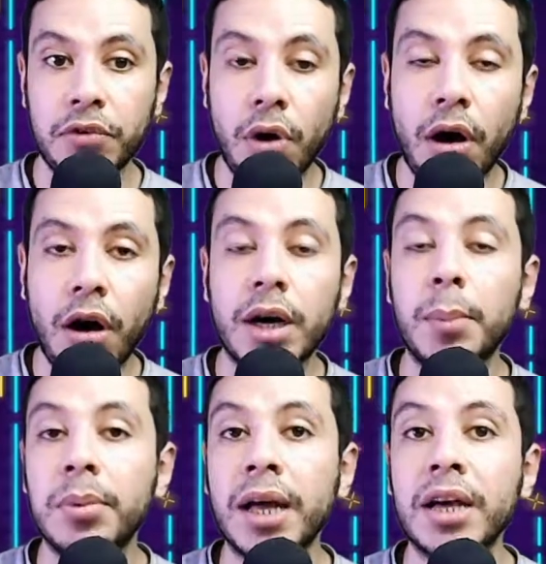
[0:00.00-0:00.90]
you are
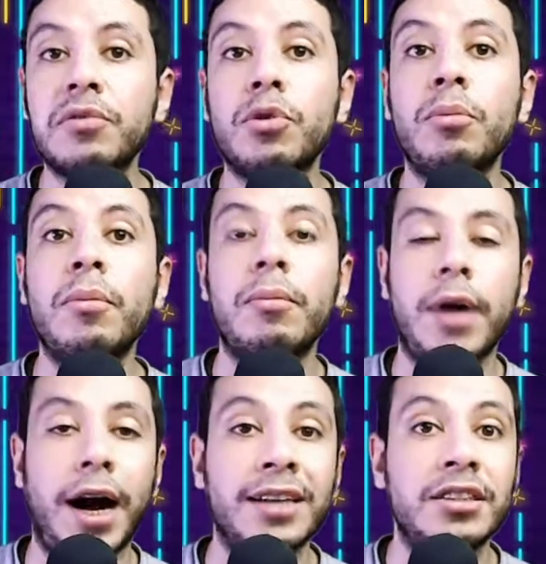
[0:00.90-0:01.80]
applying from
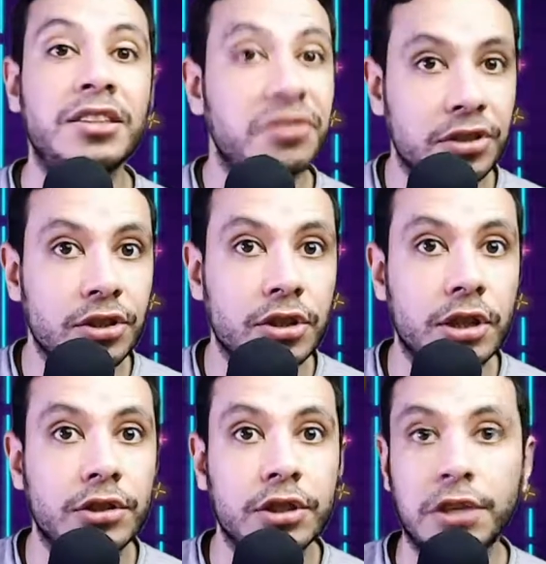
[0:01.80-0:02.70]
a different country,